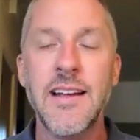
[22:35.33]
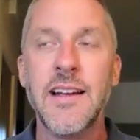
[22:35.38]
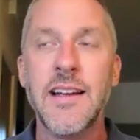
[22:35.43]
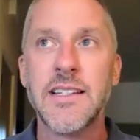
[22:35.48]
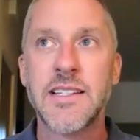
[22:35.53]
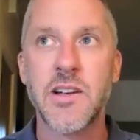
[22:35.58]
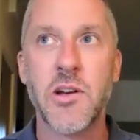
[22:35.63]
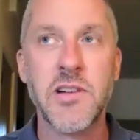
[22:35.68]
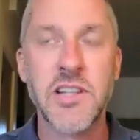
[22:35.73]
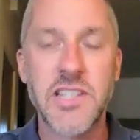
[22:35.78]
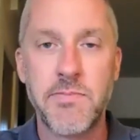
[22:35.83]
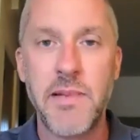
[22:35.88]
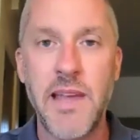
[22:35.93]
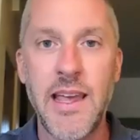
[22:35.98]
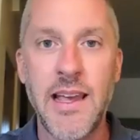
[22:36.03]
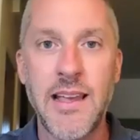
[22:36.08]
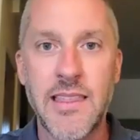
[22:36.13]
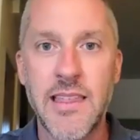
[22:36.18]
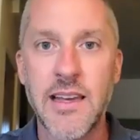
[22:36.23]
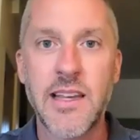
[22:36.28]
so to
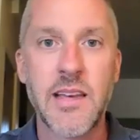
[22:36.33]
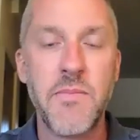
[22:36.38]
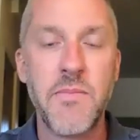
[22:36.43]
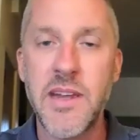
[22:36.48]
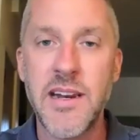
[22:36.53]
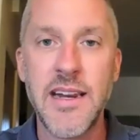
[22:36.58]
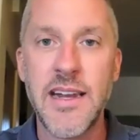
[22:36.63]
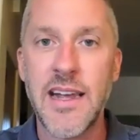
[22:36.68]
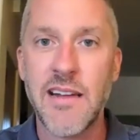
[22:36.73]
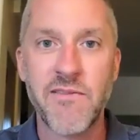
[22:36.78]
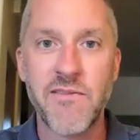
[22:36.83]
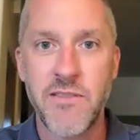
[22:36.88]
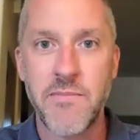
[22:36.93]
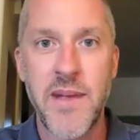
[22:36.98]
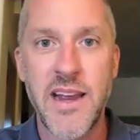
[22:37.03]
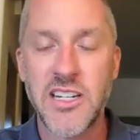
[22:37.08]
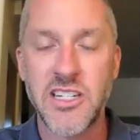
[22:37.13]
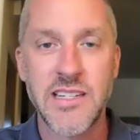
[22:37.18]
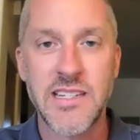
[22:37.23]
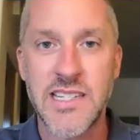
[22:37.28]
speak, the community
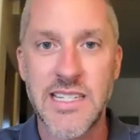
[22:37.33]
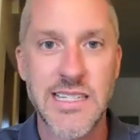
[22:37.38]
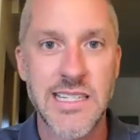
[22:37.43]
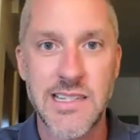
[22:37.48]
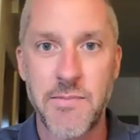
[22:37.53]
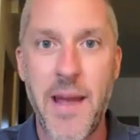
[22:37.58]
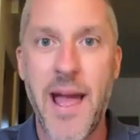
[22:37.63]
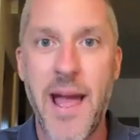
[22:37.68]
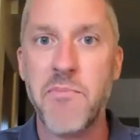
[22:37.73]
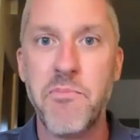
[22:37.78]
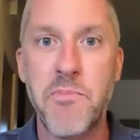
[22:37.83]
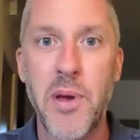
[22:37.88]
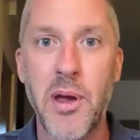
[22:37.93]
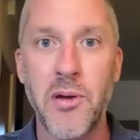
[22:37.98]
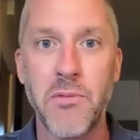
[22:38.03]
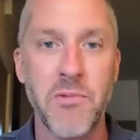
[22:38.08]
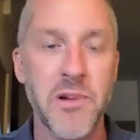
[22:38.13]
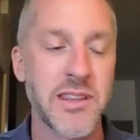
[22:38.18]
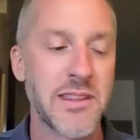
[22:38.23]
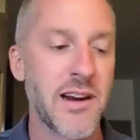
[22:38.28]
information system, have
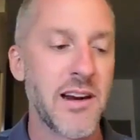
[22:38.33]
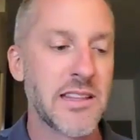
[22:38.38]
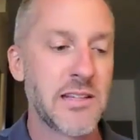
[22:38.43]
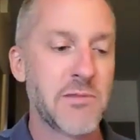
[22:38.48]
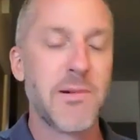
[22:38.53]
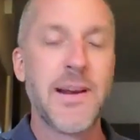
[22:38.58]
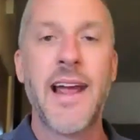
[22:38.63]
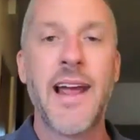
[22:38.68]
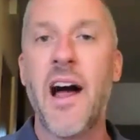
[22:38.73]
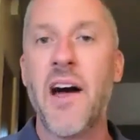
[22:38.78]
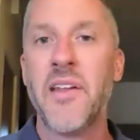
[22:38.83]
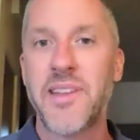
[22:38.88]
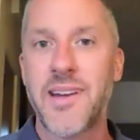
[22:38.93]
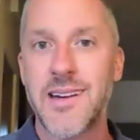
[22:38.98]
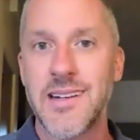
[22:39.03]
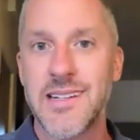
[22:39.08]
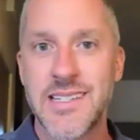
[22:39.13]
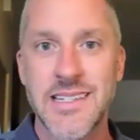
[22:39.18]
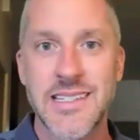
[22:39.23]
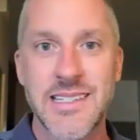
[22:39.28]
built with our 3
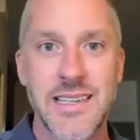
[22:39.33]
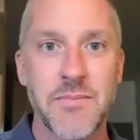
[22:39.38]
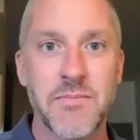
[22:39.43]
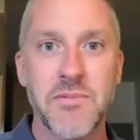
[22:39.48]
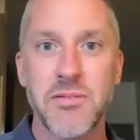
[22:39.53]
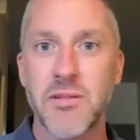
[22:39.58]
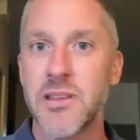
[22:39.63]
healthcare systems,